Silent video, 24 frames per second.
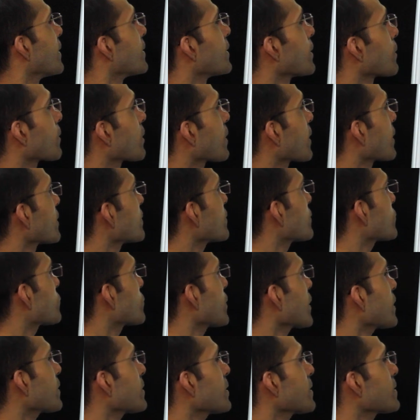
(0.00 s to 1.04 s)
Now
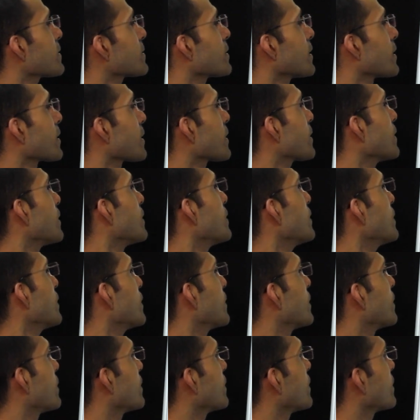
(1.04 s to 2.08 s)
construct a circle
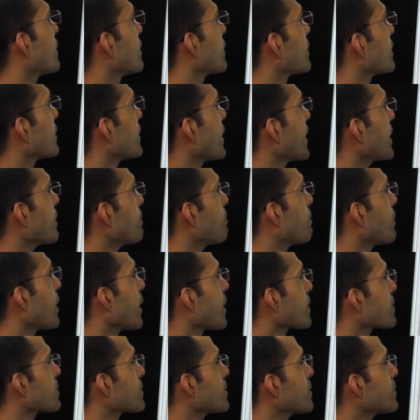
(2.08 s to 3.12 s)
that
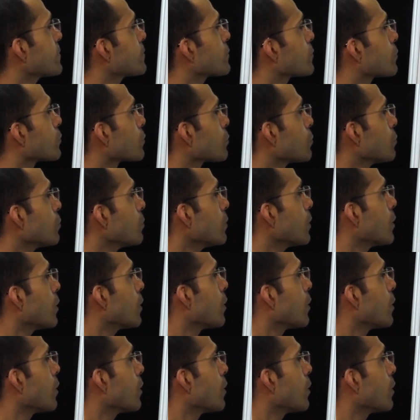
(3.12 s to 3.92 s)
passes through